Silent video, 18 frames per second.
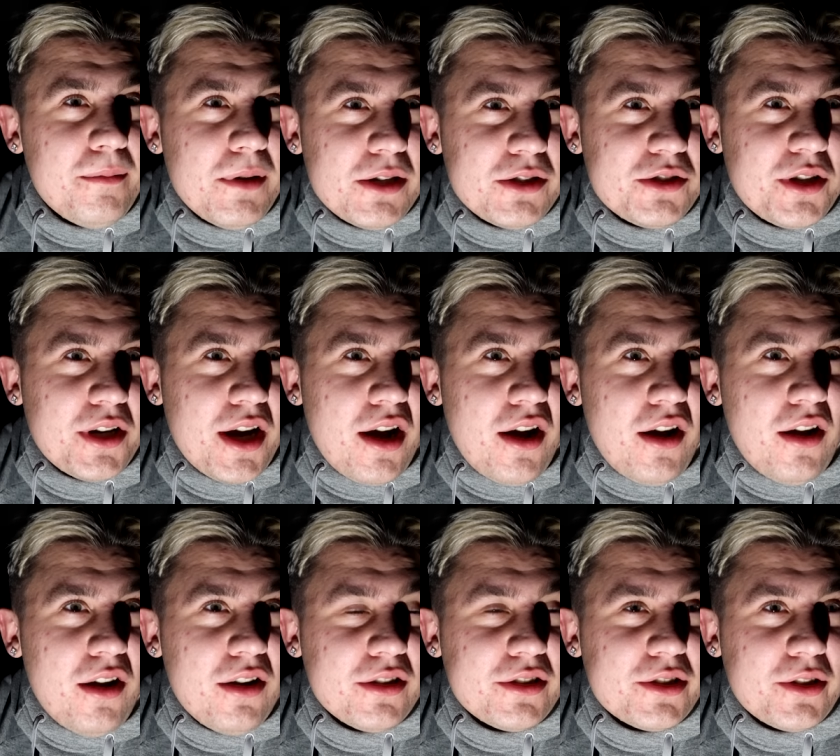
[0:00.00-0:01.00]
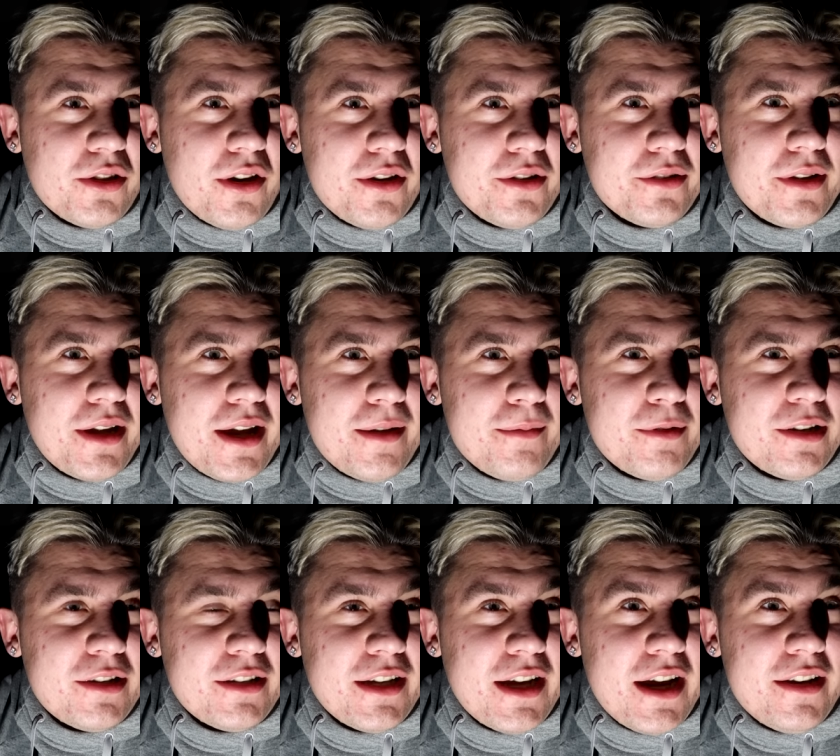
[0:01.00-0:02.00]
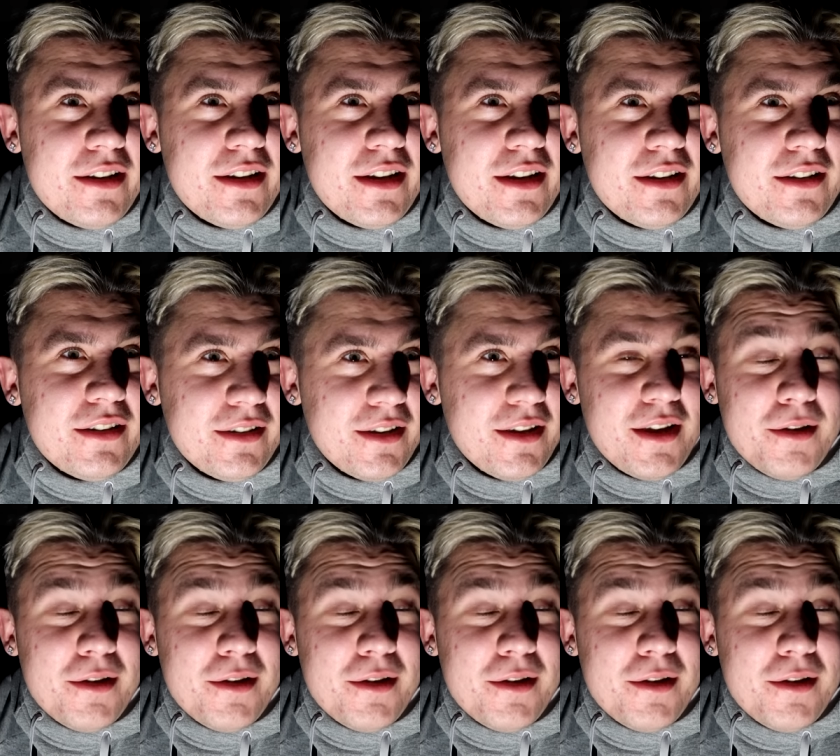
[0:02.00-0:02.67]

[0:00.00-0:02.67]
Montreal Toronto game already ended.